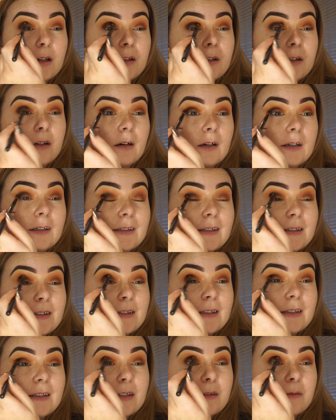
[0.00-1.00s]
nice to
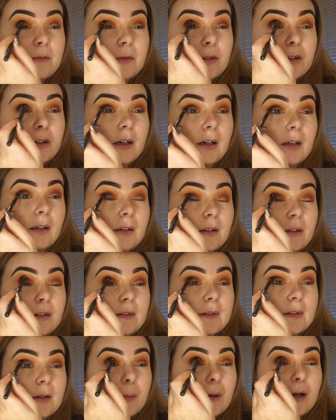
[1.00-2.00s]
see different
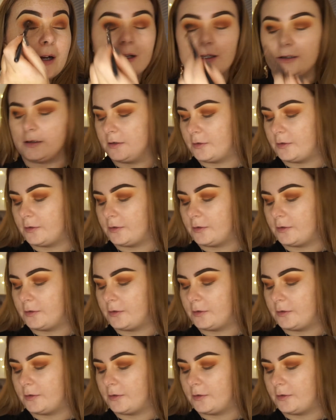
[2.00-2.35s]
colours in a palette.